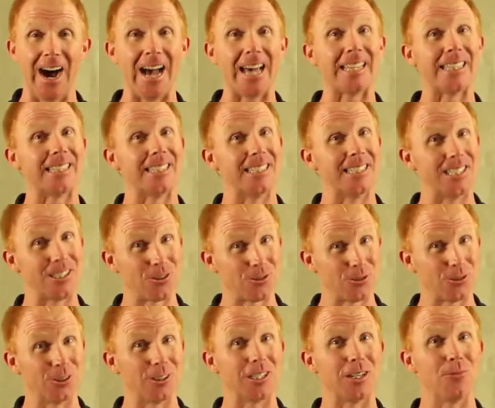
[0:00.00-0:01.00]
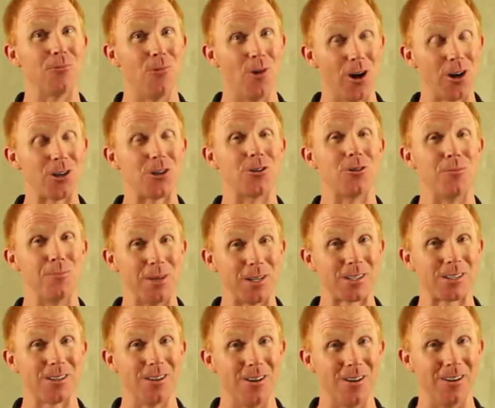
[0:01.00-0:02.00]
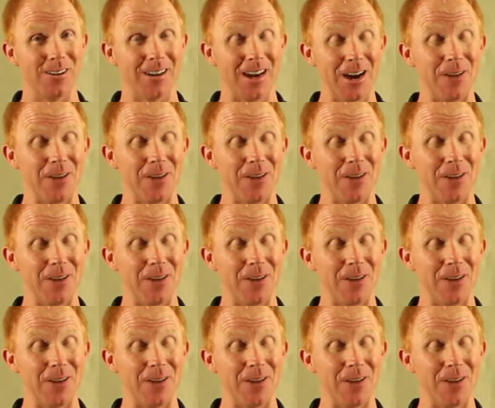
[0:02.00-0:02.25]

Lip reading: I literally want you to miss long.